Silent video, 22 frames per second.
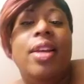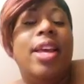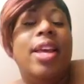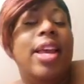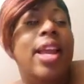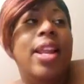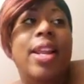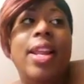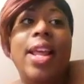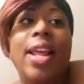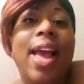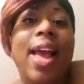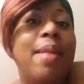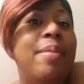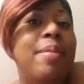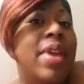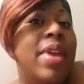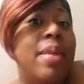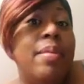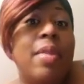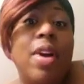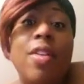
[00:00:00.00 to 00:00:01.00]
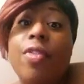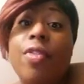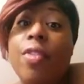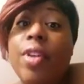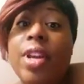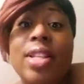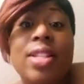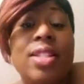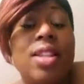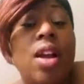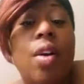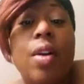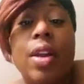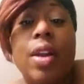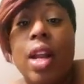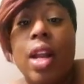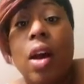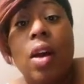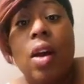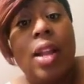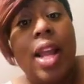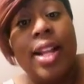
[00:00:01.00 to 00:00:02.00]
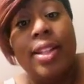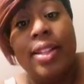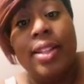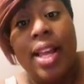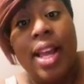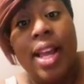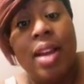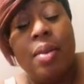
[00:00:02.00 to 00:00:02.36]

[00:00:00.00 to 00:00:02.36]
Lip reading: It didn't have me and my friends talking all like that.